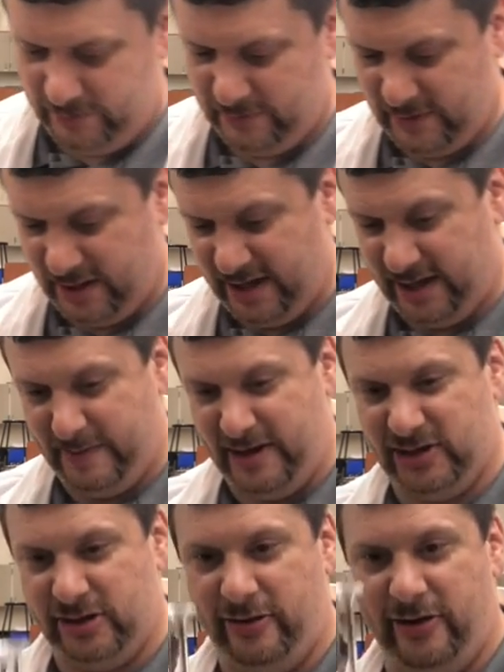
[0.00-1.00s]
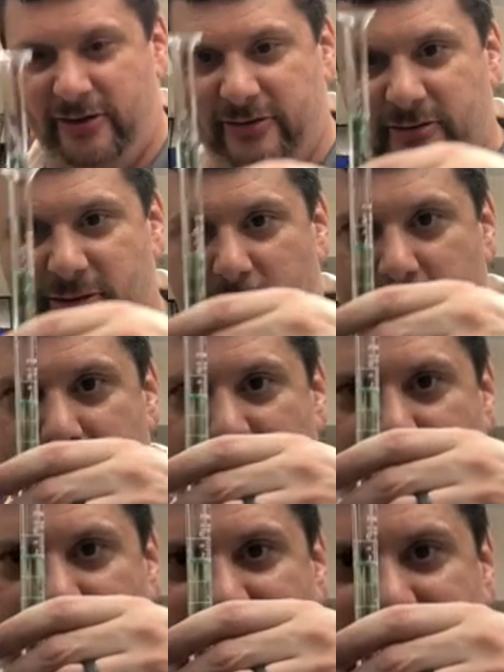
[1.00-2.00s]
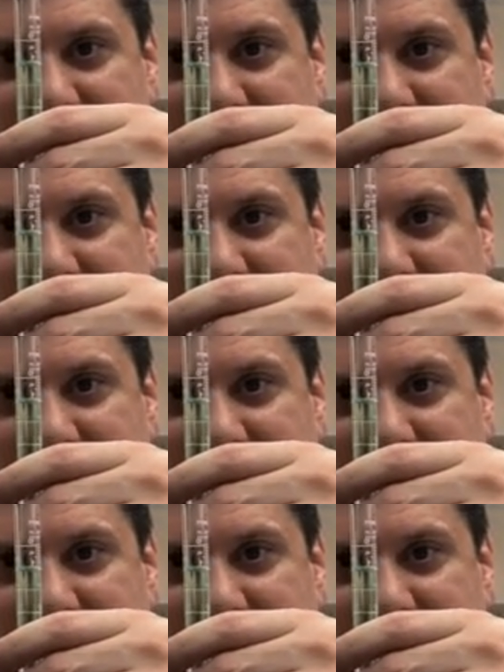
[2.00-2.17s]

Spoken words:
And I gotta make sure there's no bubbles.